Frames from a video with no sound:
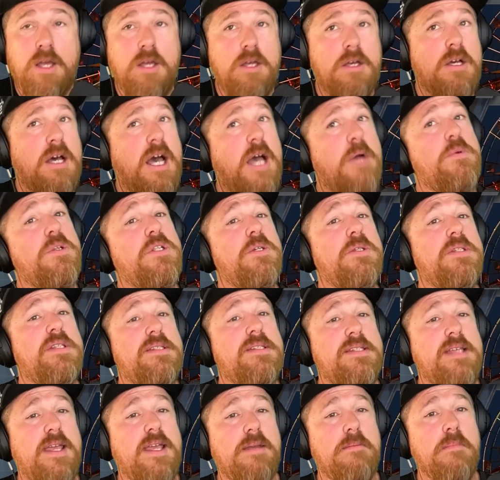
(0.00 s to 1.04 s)
I would do the
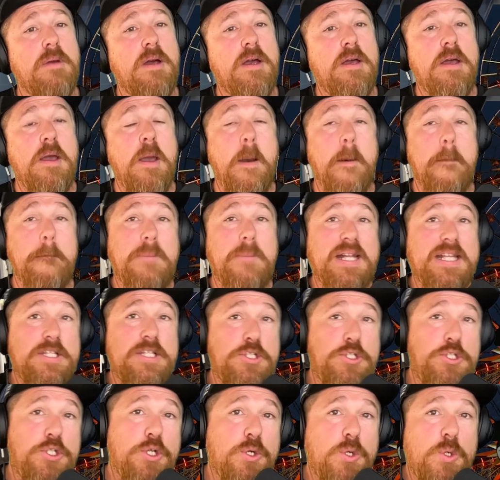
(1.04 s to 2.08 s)
same. But I
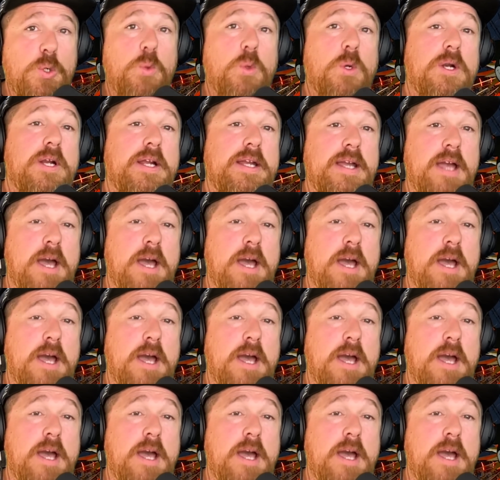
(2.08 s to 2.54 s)
do worry